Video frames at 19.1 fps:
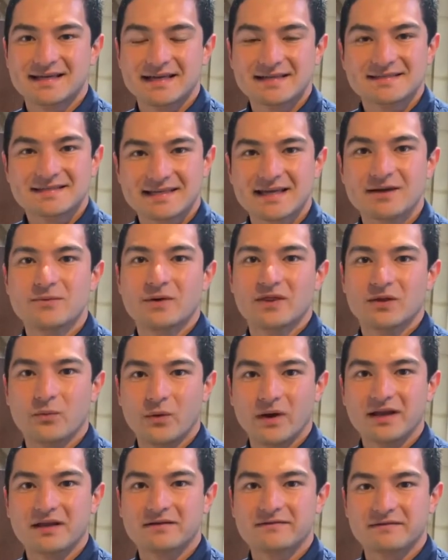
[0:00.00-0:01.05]
and see where the
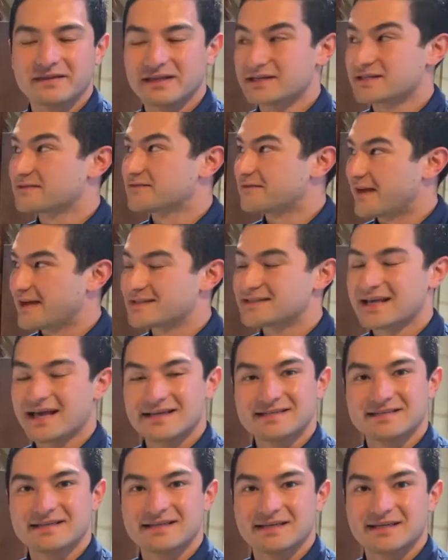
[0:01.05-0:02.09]
wind for this
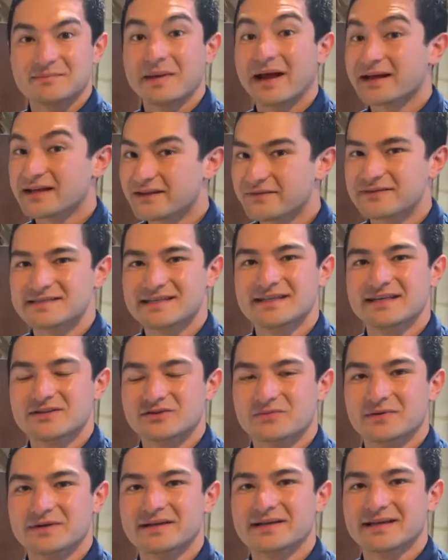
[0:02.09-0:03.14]
fantastic and magnificent
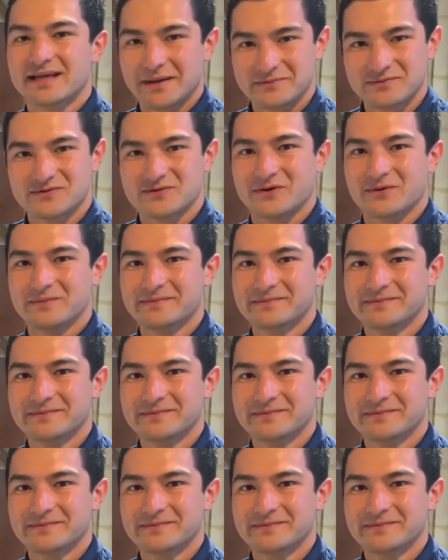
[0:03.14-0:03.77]
instrument comes from.